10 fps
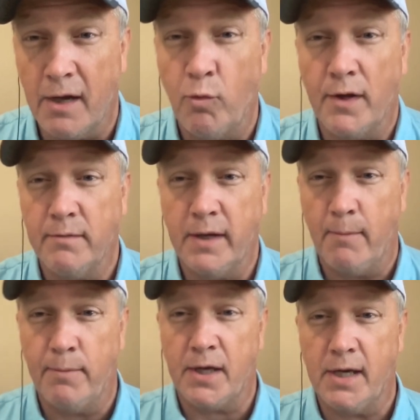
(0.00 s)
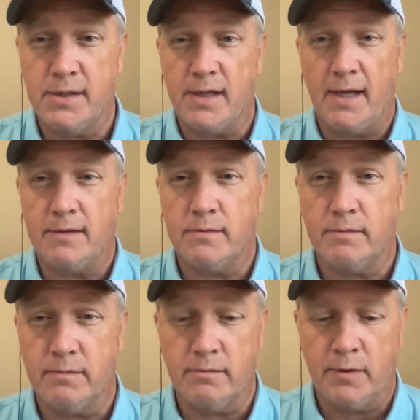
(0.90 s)
what, you know, because that
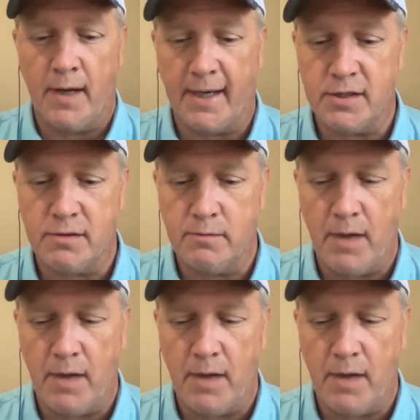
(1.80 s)
I guess